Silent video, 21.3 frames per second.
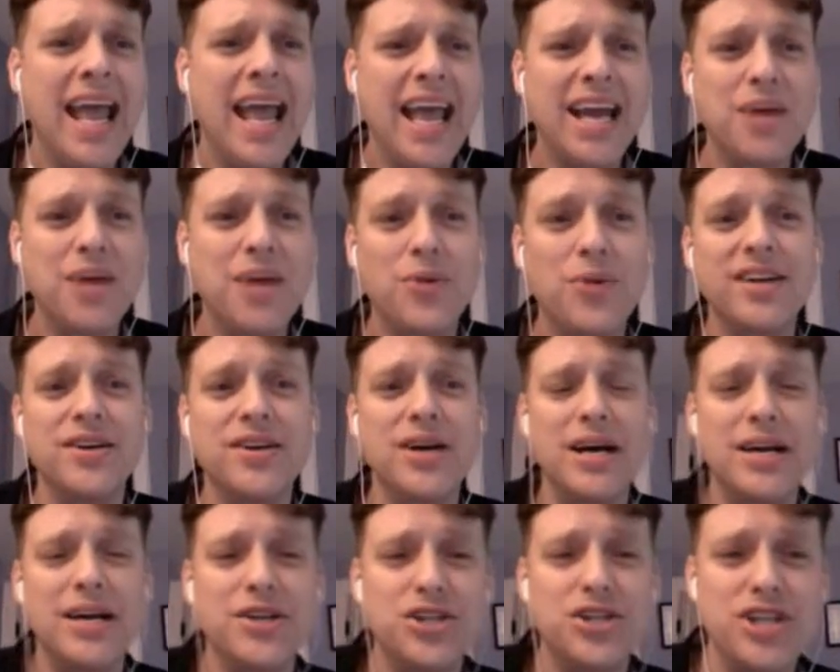And I want to
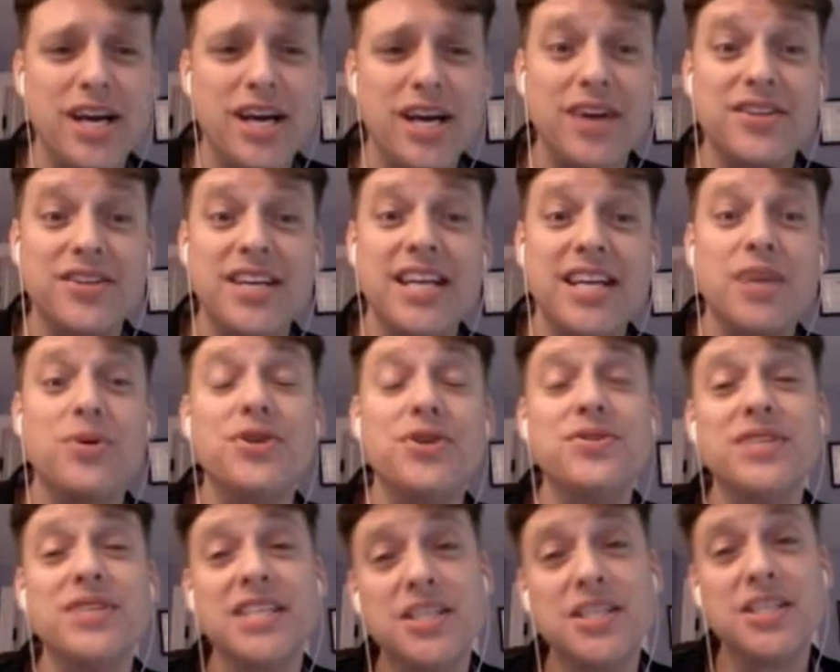uh, shout out to anyone
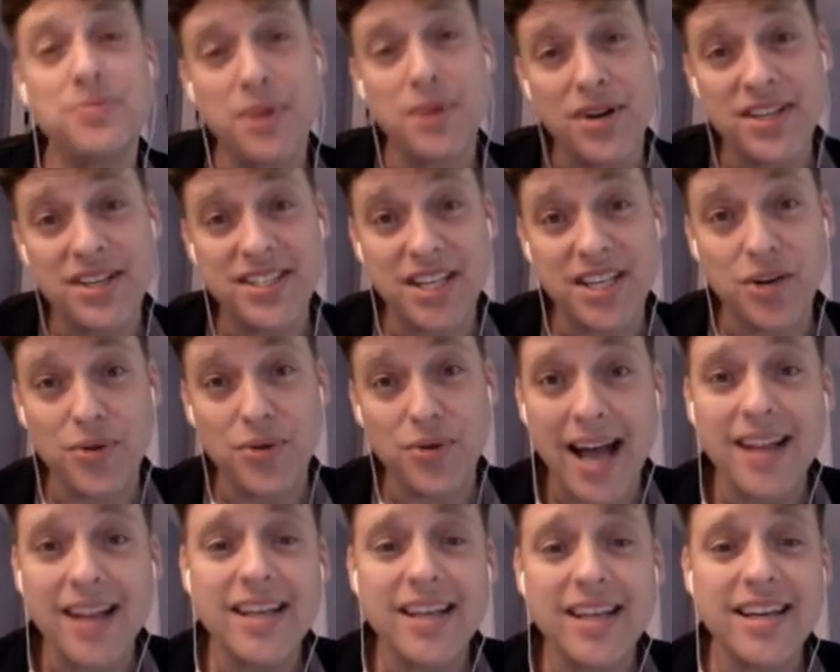who's experiencing a
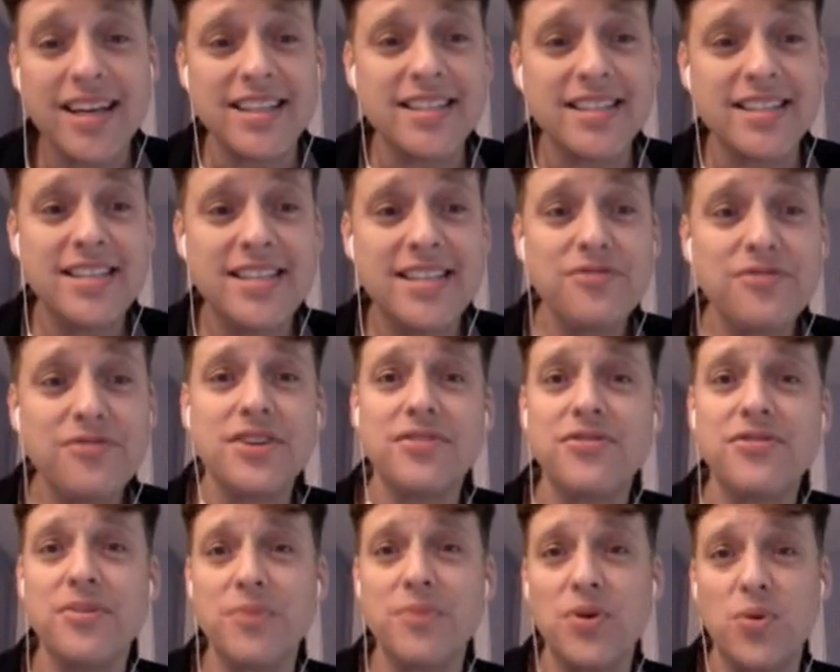reality that's different
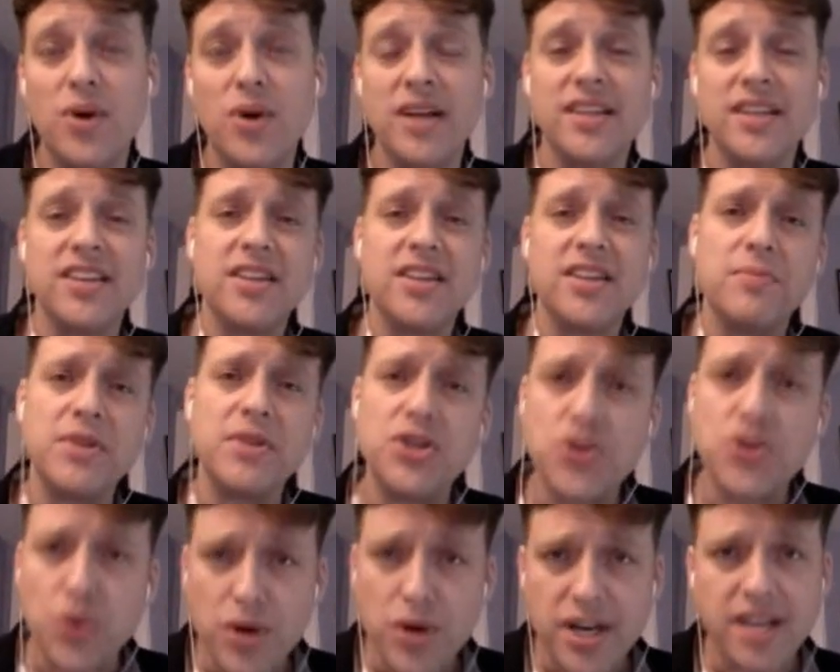from the one that the
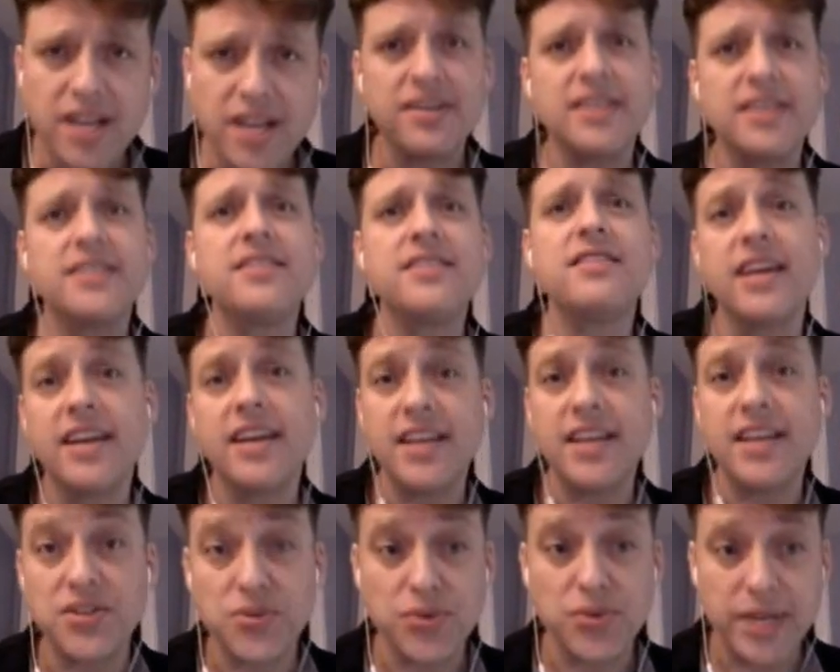majority of us think
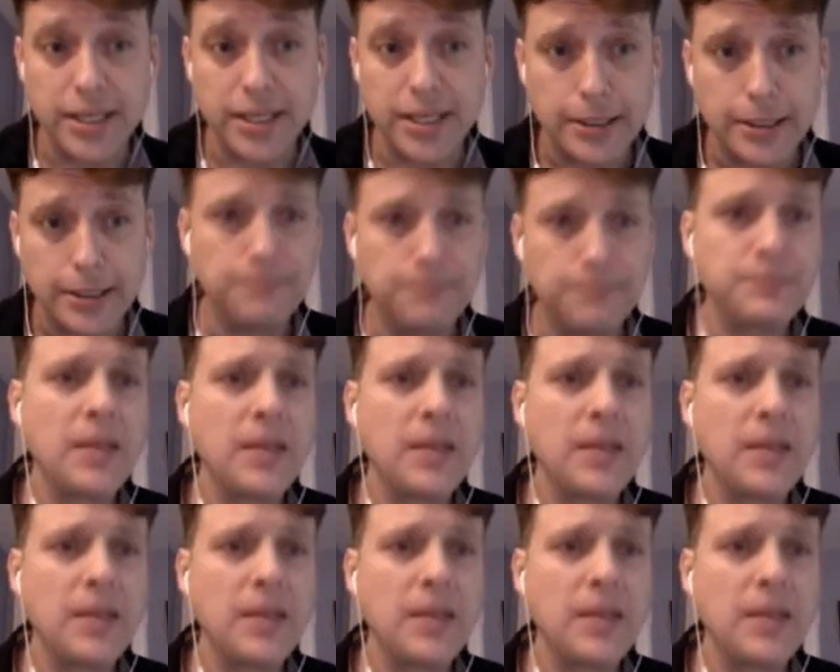is real.